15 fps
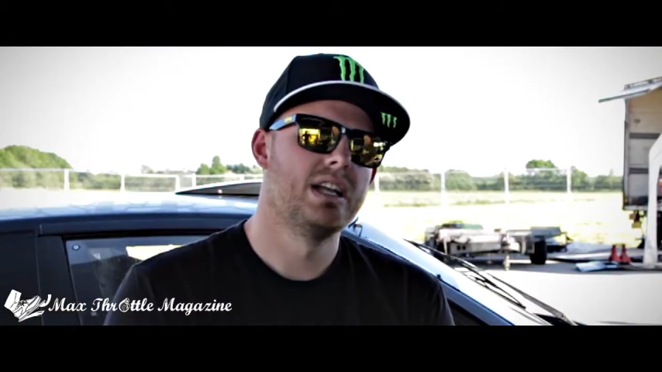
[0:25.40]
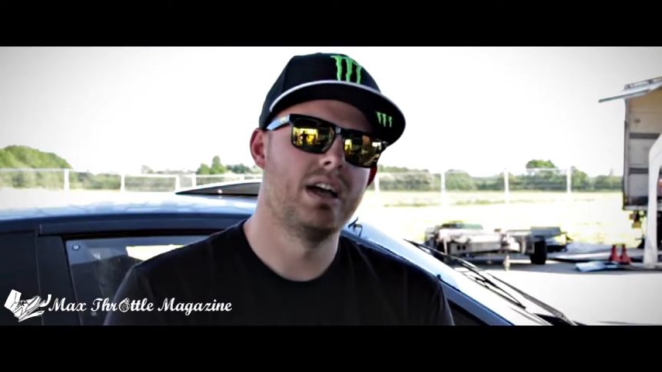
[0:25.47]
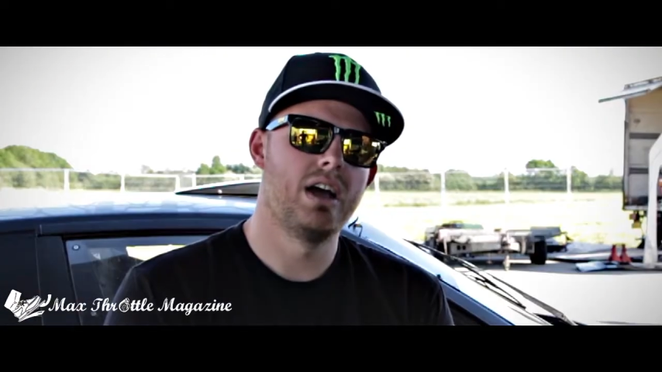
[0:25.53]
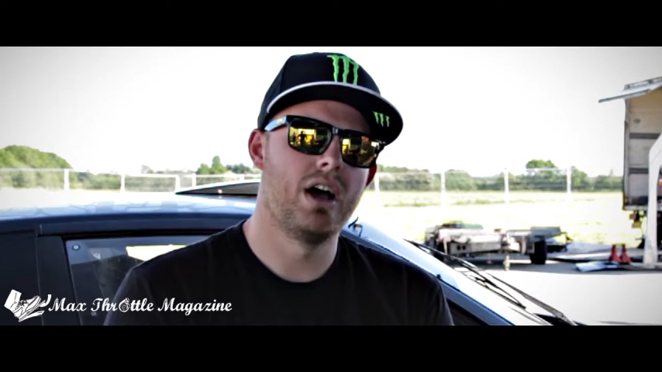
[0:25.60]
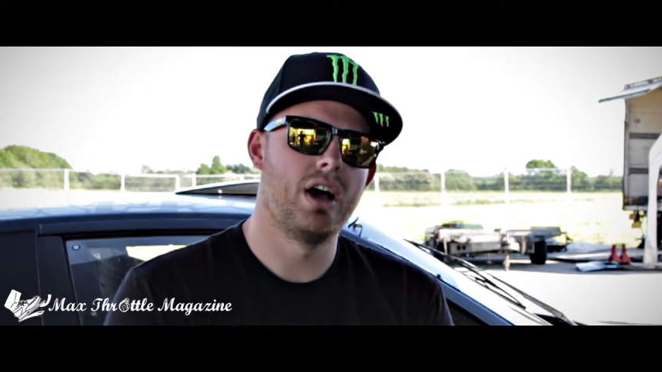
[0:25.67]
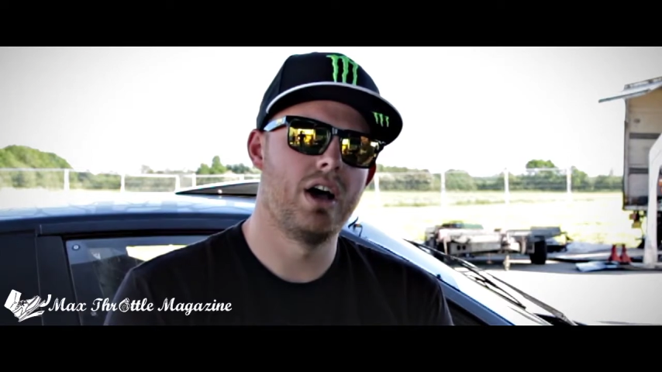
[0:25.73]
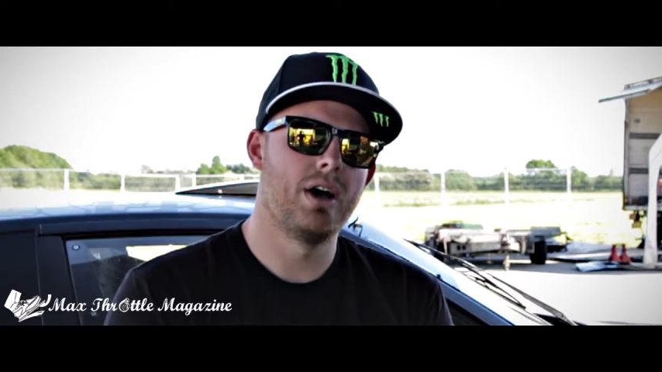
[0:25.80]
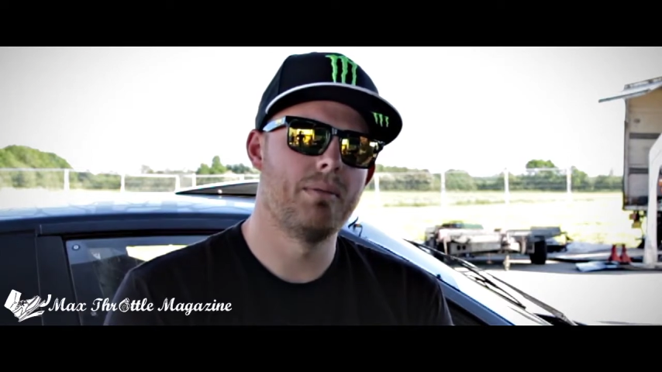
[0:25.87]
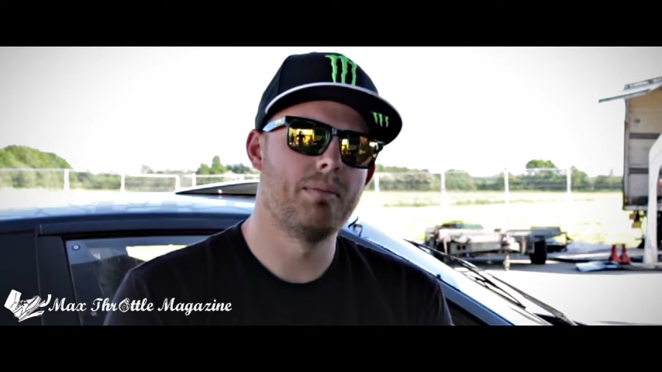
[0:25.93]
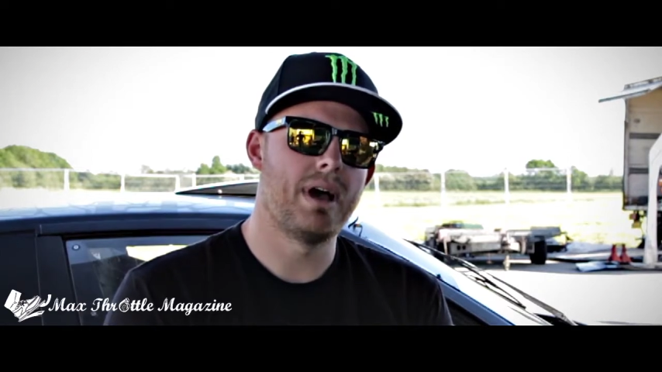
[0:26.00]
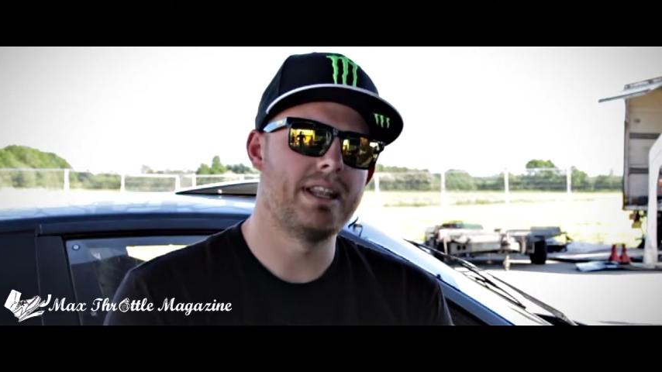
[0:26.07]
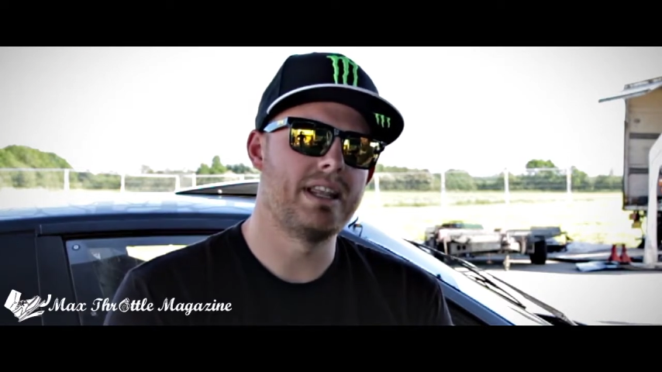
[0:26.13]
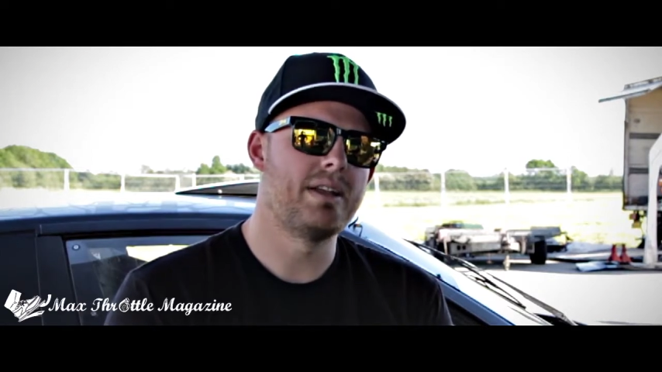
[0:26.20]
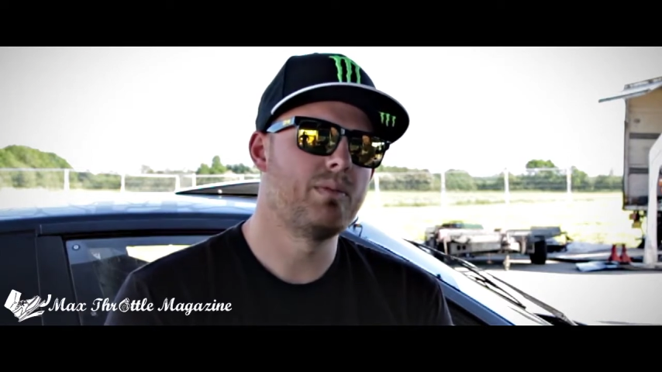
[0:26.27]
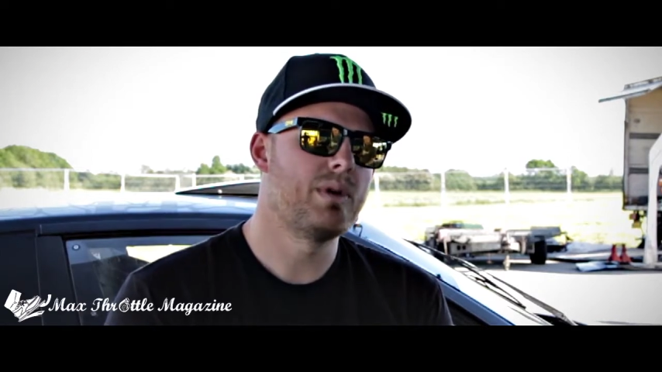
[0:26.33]

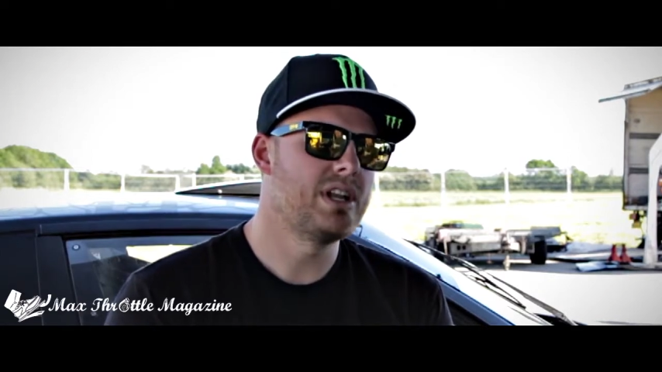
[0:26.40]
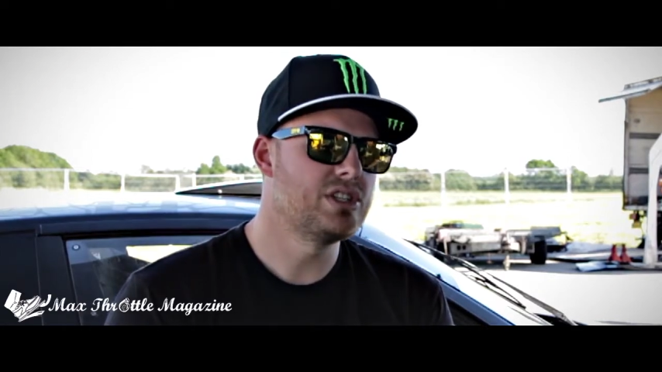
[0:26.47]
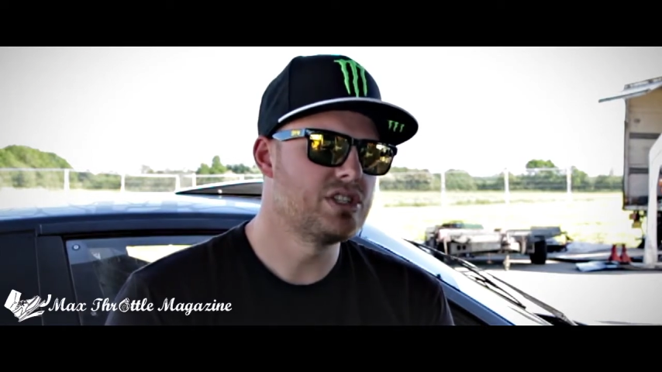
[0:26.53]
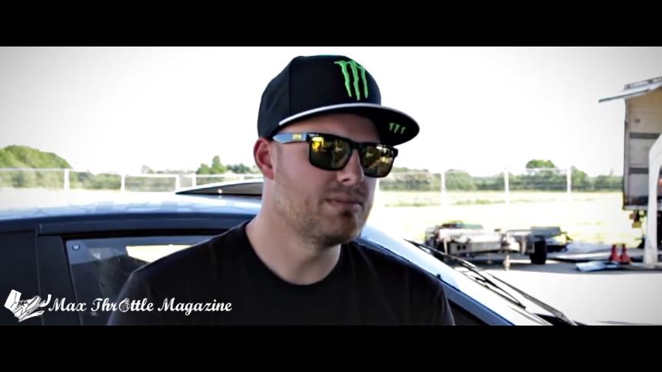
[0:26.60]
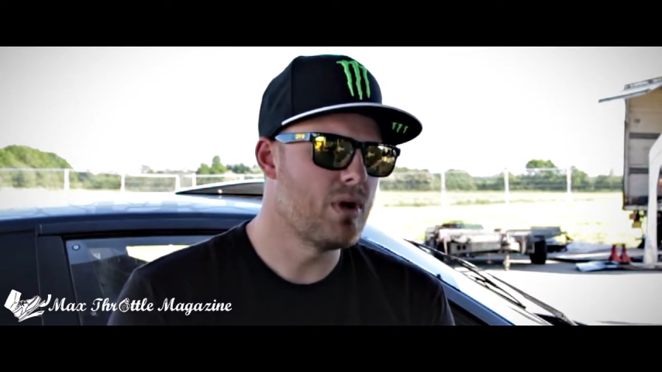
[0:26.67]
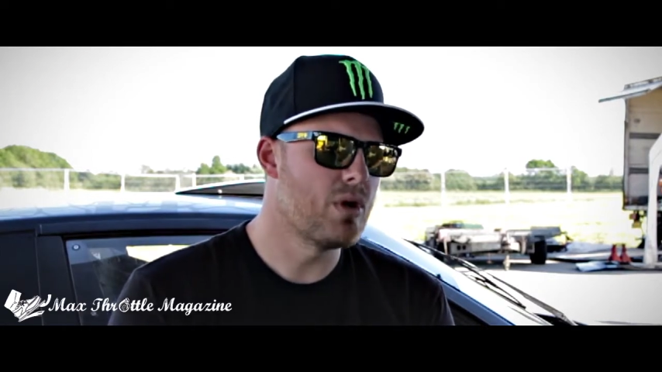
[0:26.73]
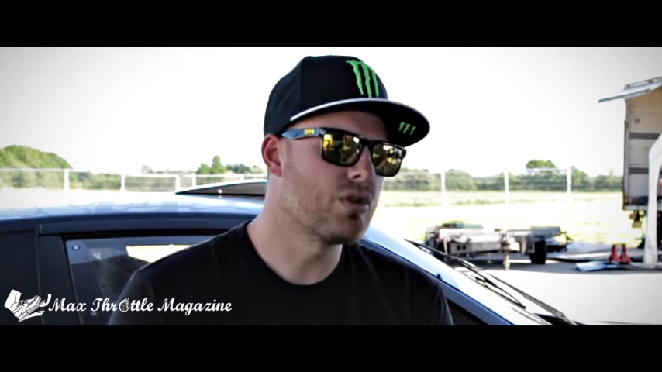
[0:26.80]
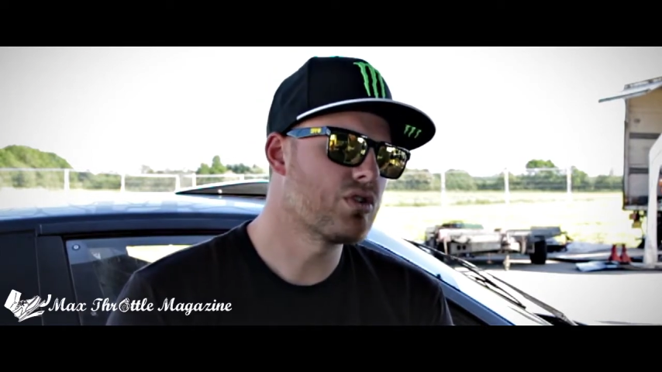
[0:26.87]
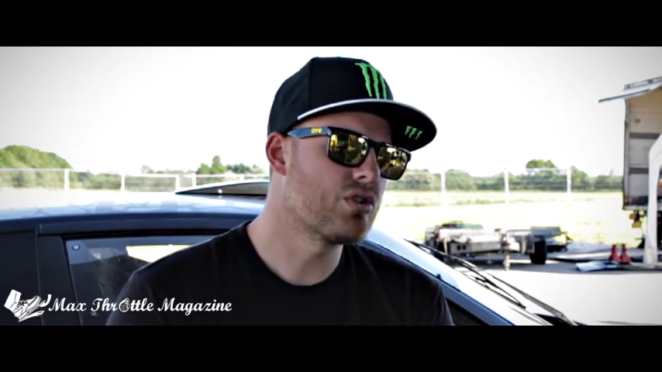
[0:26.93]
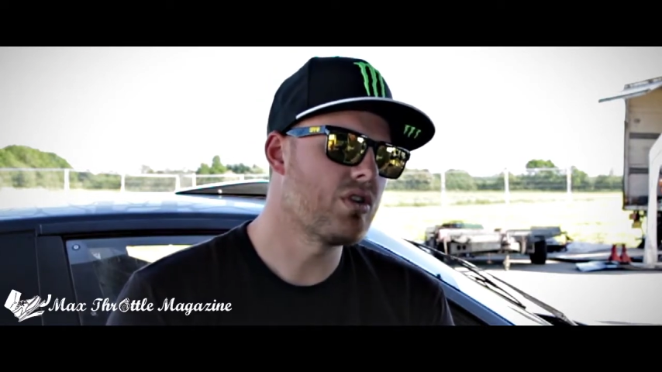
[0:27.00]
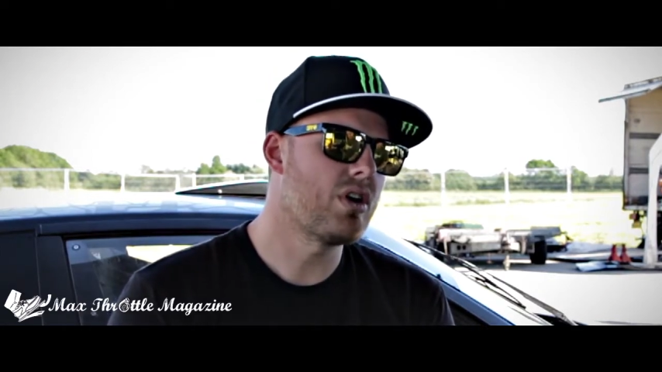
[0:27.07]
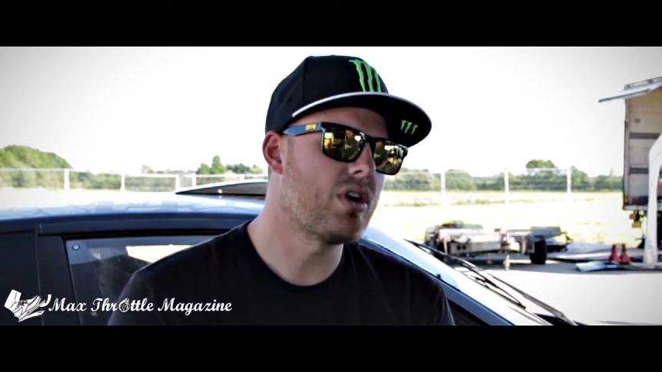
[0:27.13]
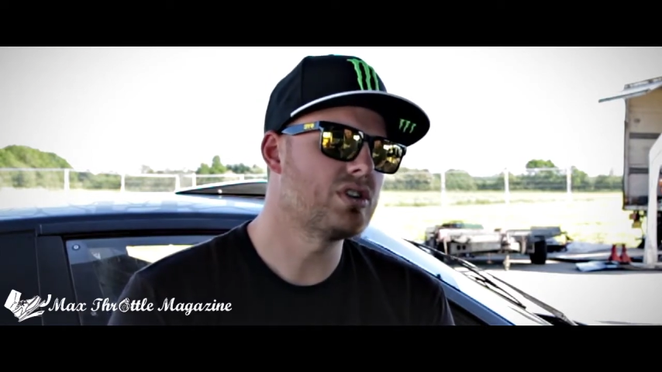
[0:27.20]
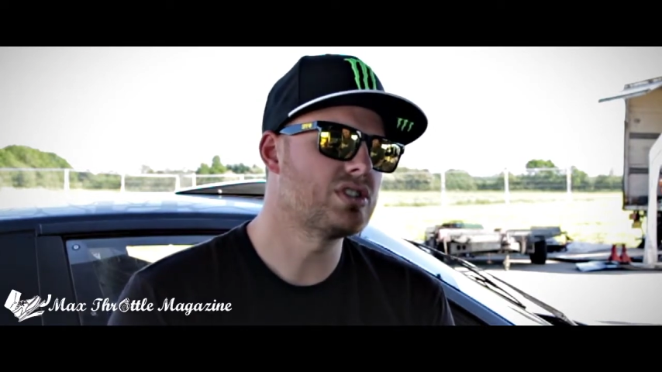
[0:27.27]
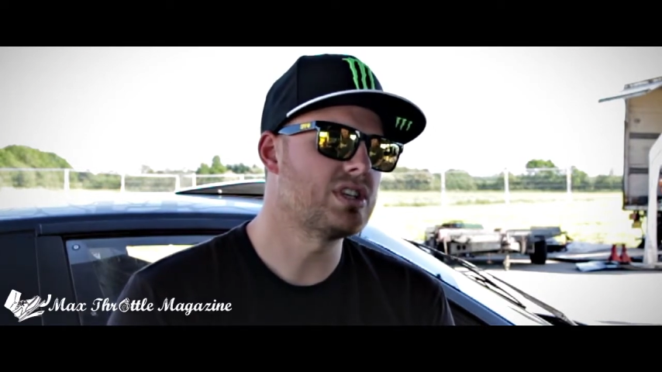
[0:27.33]
and then went into
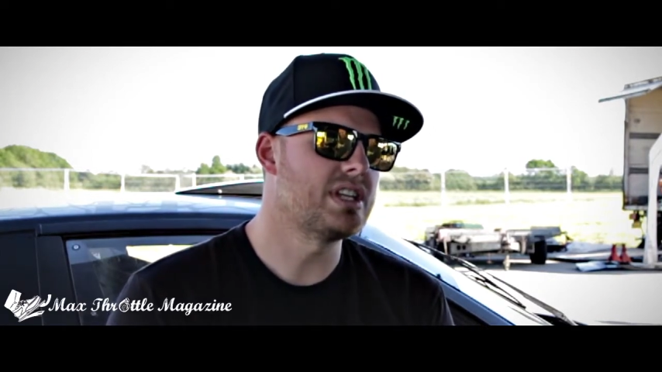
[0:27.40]
motocross,